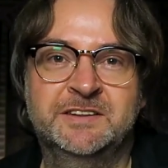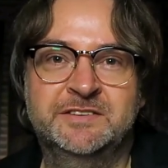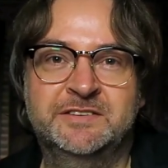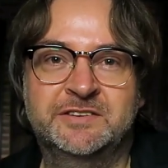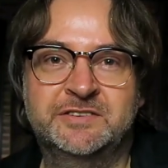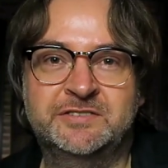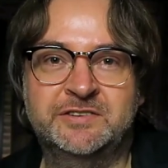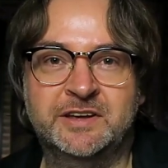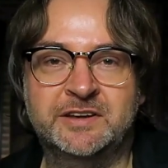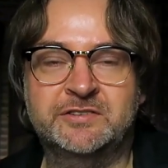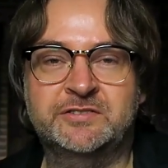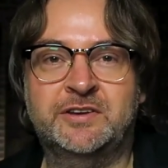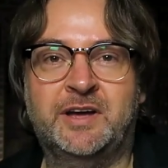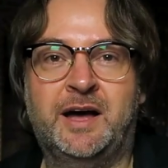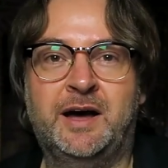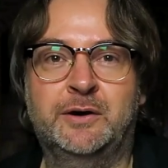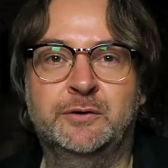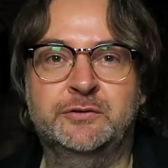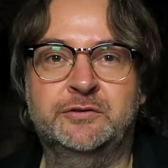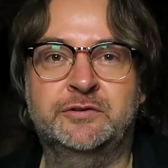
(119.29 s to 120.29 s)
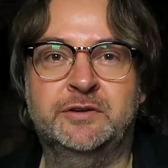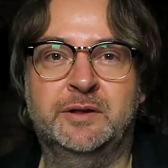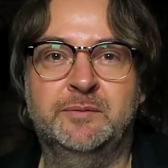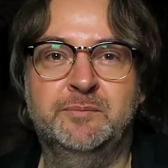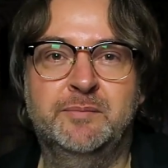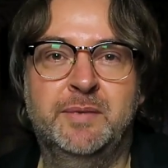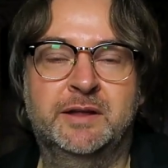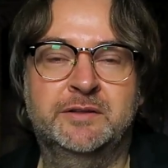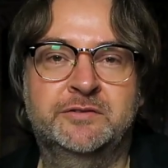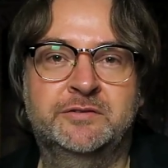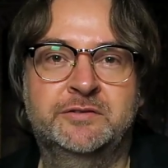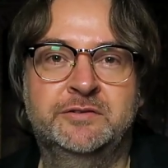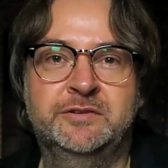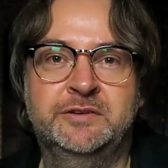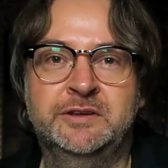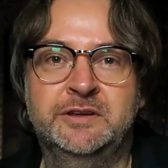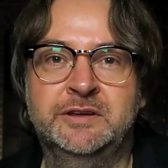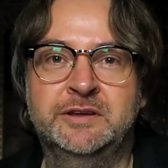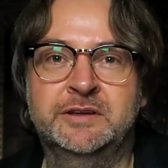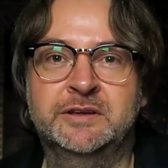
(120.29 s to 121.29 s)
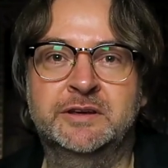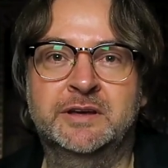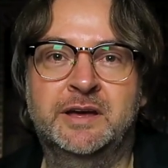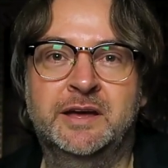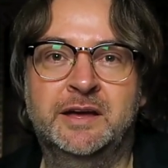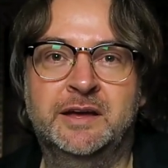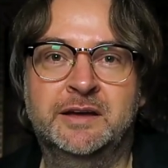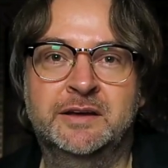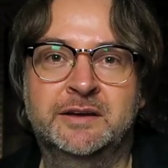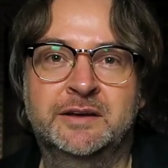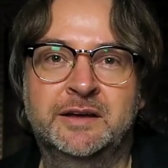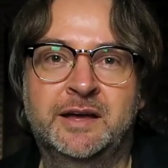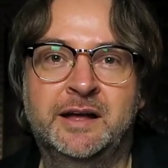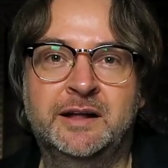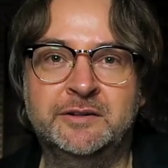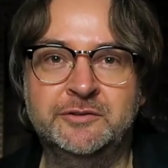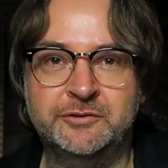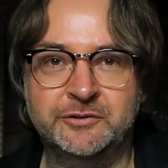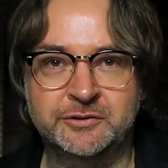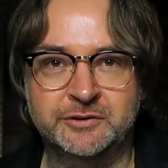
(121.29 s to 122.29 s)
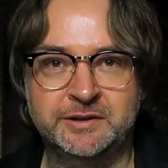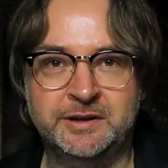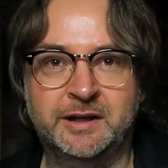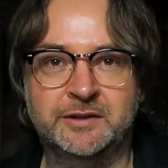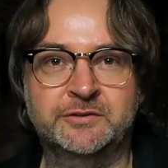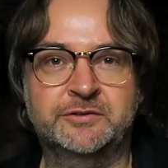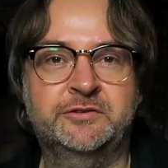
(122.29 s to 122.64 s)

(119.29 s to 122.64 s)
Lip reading: the Six house and met the elder Jan